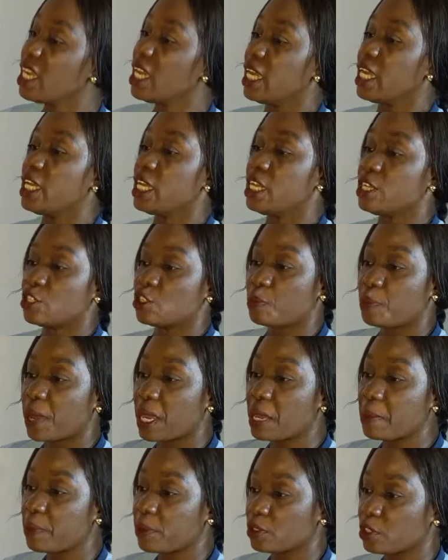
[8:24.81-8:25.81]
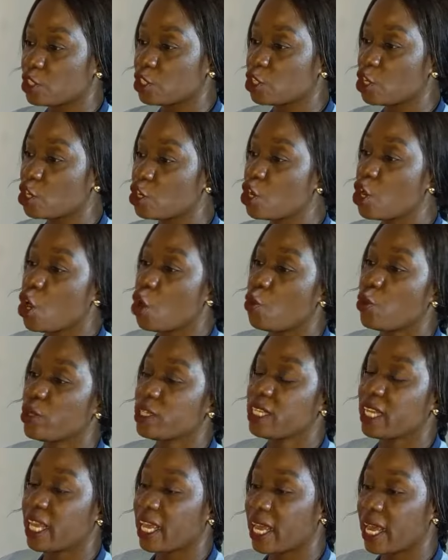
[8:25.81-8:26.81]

in a supine position with the